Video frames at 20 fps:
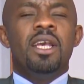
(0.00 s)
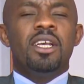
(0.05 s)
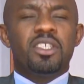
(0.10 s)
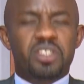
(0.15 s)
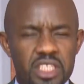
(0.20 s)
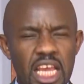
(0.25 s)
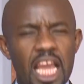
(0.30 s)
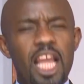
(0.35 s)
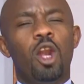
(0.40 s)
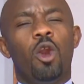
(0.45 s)

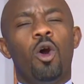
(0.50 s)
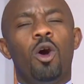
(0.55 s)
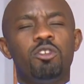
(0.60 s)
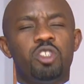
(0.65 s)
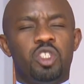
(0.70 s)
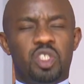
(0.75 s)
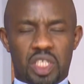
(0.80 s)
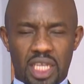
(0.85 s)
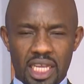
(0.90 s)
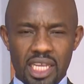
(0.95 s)
Say,
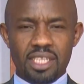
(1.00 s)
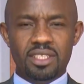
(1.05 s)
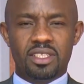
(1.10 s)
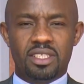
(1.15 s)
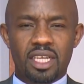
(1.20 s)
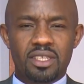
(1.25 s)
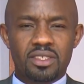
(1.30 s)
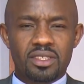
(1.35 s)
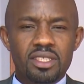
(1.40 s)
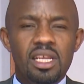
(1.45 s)
Lord
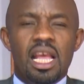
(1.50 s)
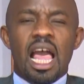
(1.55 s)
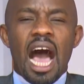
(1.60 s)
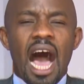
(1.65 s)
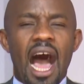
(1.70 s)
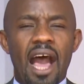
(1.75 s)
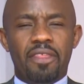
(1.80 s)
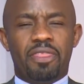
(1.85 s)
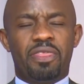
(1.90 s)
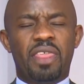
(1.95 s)
Jesus,
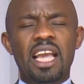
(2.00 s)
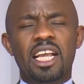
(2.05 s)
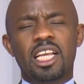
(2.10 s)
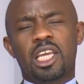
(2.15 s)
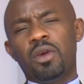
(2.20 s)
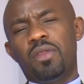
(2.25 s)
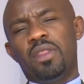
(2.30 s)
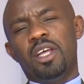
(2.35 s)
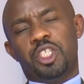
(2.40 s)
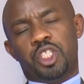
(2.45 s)
I
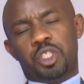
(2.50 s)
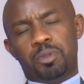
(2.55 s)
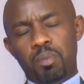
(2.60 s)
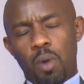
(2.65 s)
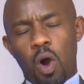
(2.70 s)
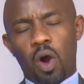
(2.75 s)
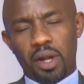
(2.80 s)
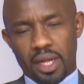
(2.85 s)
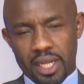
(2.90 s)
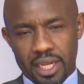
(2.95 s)
thank you this
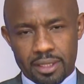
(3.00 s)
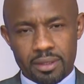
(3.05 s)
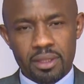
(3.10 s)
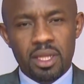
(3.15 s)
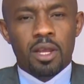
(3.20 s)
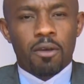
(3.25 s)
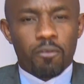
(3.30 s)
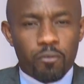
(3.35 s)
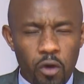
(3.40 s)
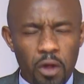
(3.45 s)
morning
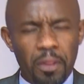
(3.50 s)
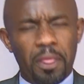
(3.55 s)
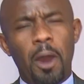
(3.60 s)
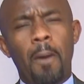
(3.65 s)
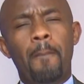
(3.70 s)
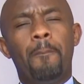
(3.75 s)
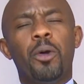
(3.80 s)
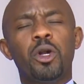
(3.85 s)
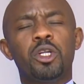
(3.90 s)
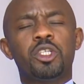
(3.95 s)
for the
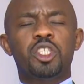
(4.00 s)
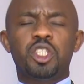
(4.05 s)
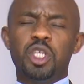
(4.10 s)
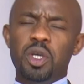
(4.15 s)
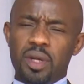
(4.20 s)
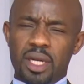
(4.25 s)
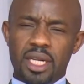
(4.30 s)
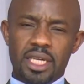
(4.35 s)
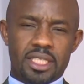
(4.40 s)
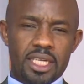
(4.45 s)

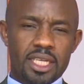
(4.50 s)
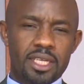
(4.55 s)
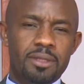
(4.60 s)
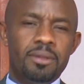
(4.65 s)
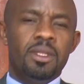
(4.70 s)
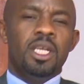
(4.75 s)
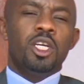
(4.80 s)
opportunity